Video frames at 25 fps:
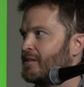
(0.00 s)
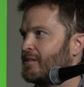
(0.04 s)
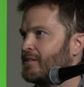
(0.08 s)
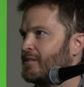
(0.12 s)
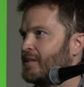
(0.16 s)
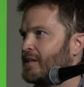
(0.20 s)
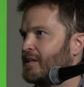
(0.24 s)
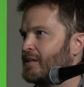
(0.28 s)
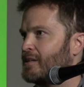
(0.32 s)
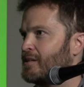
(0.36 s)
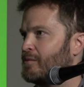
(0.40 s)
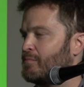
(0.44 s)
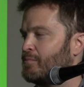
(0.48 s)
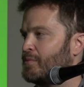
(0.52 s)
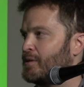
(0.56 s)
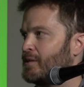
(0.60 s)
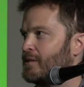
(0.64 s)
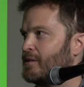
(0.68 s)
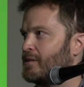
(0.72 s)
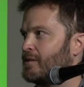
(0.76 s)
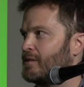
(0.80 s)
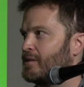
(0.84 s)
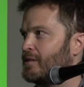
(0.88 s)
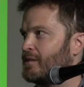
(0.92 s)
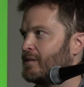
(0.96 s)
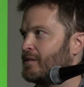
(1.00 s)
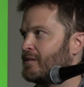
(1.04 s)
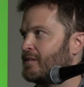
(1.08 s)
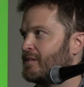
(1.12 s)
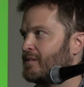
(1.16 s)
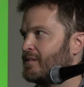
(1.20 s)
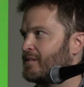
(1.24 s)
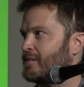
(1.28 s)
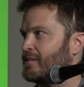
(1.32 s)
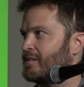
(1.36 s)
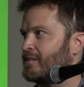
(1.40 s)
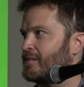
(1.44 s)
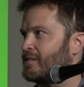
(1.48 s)
than it can be in,
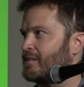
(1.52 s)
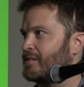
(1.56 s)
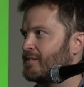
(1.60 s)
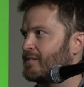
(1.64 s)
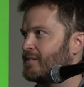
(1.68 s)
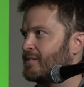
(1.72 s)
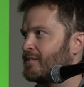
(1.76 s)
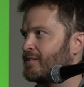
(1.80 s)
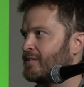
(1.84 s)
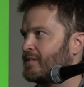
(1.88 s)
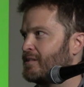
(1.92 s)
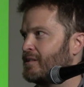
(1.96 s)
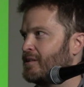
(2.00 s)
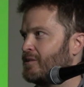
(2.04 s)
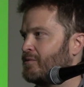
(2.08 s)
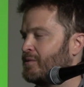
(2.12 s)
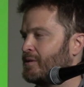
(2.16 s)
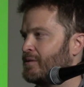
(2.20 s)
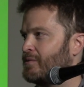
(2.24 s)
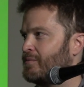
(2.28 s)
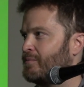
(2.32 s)
you know,